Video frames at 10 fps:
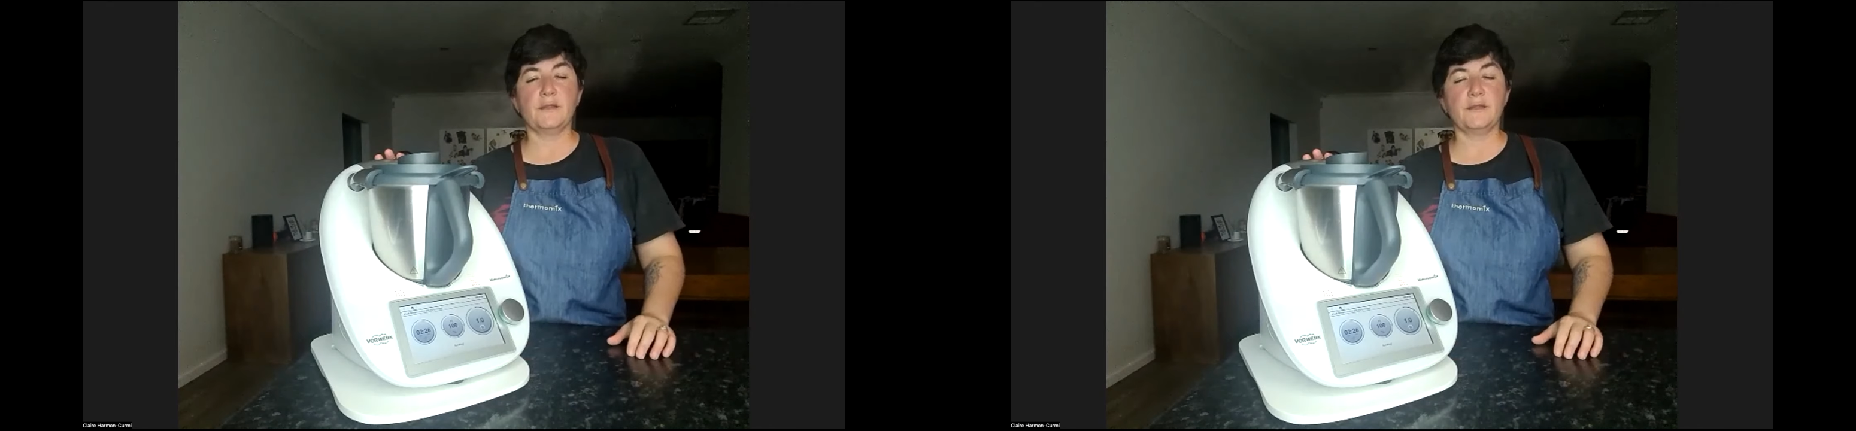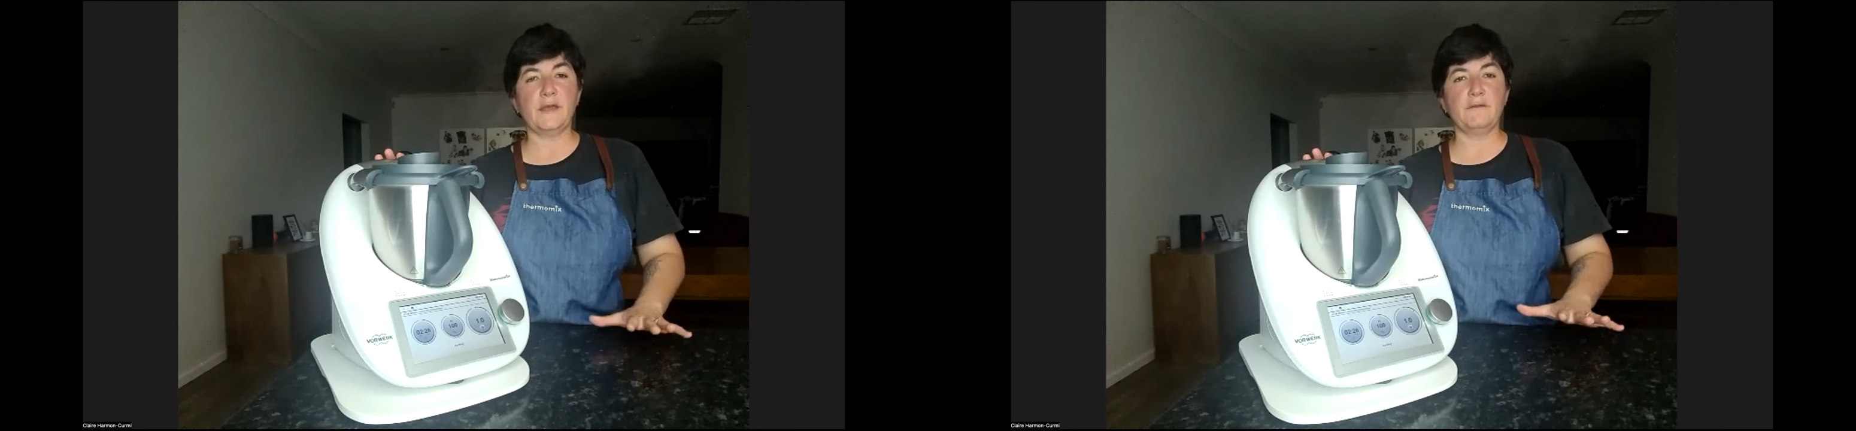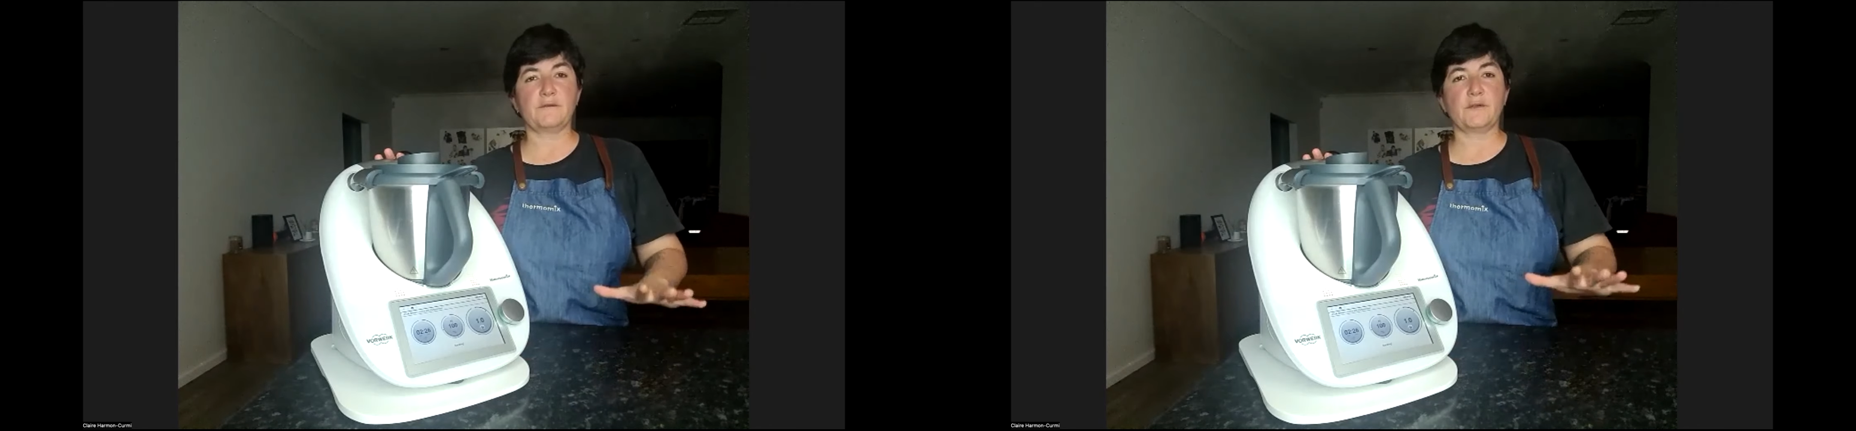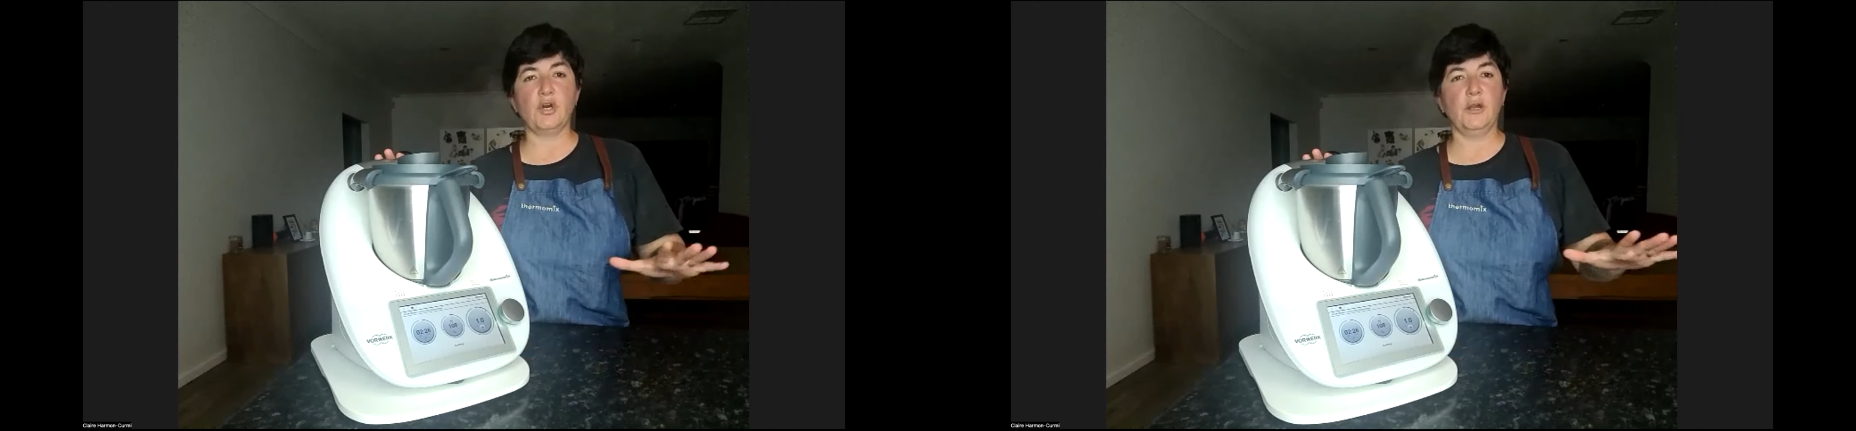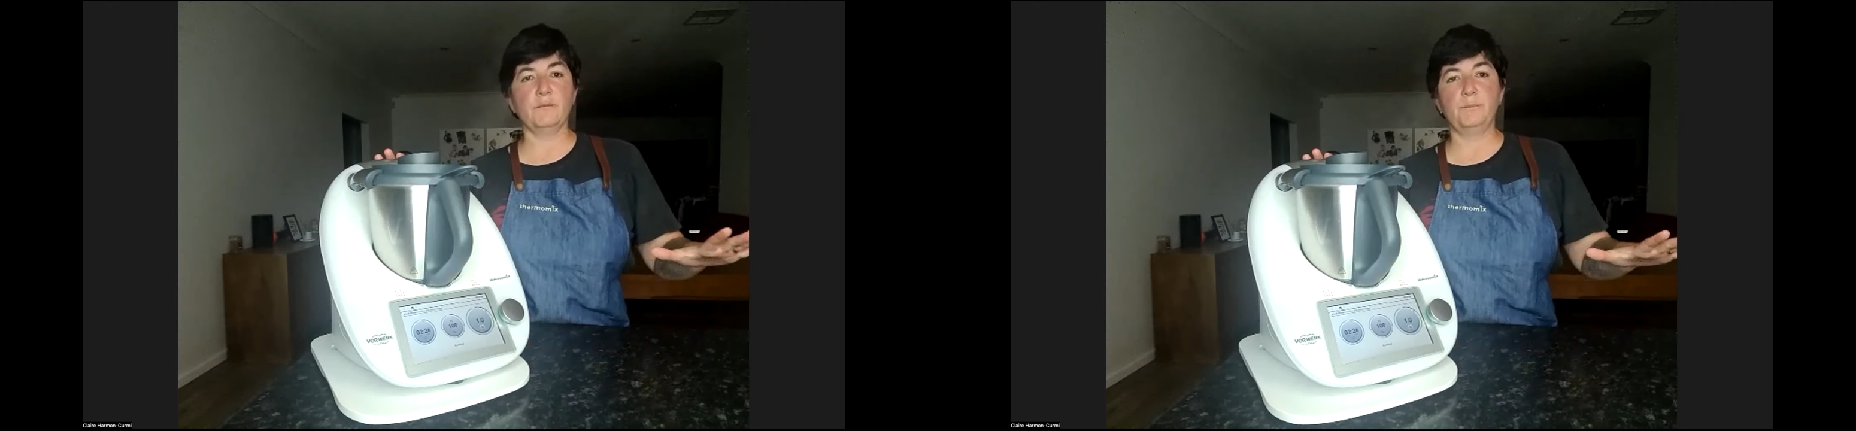they've
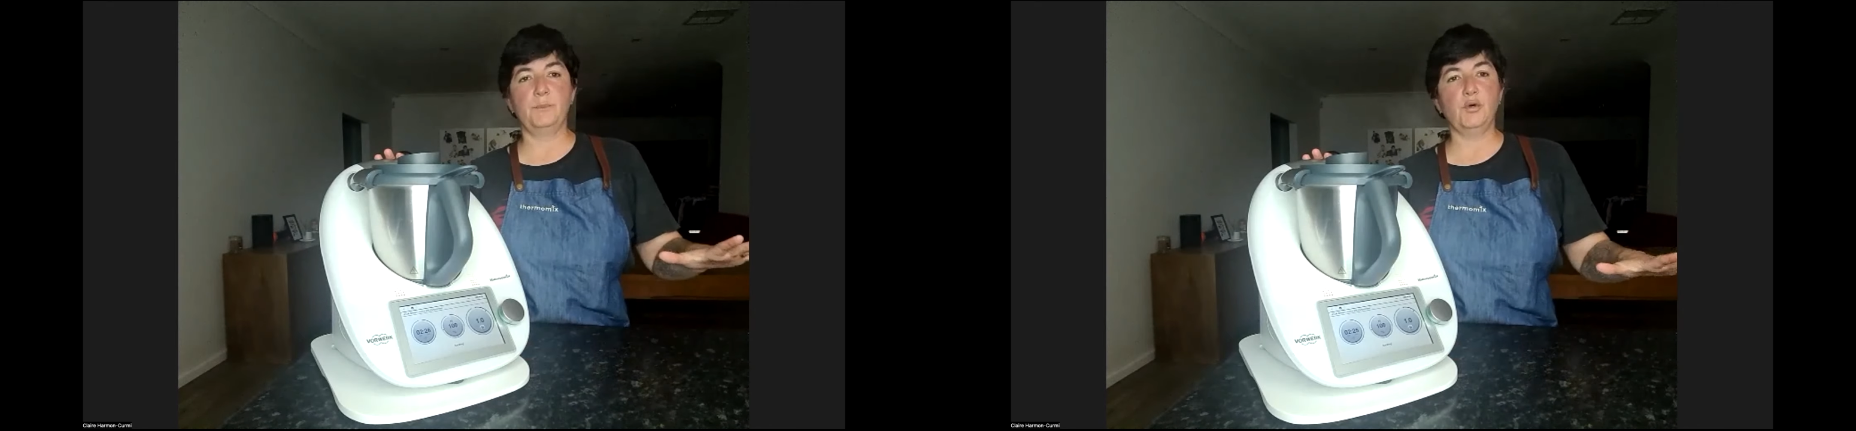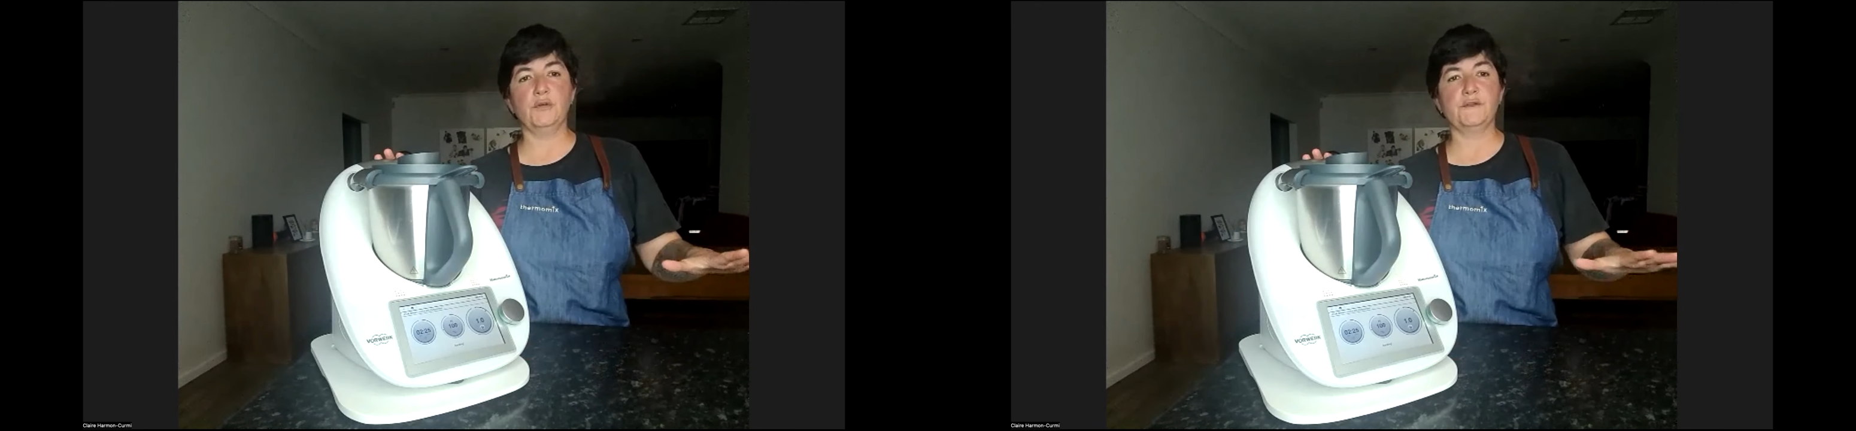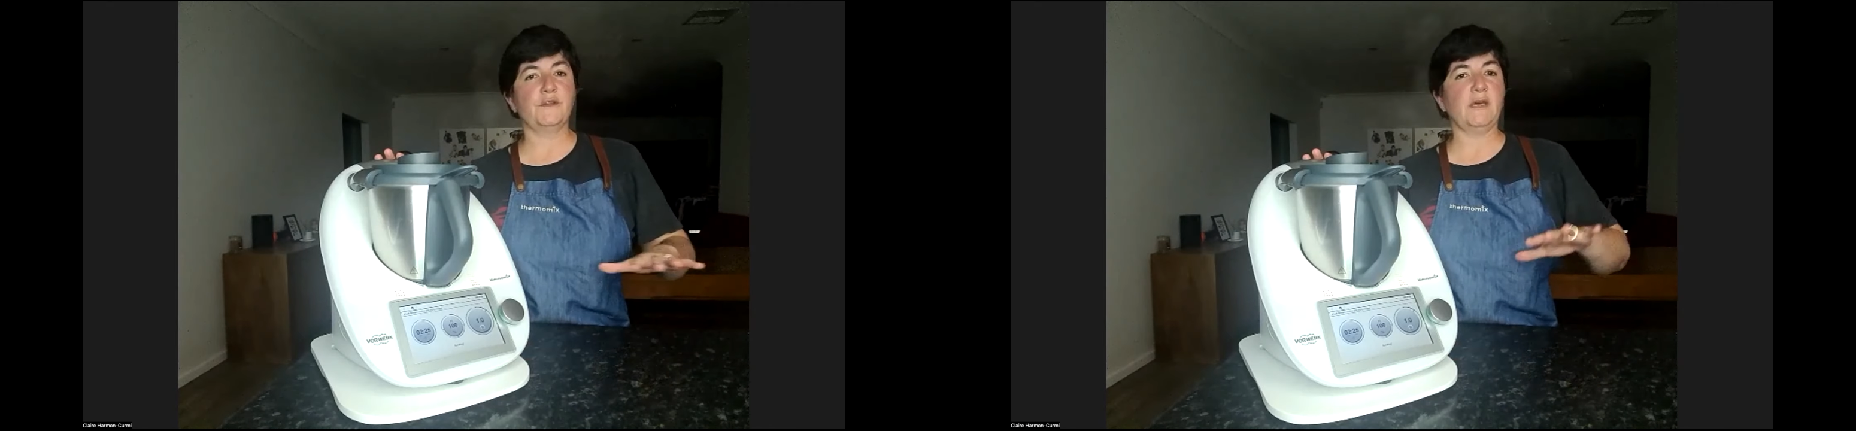got boards that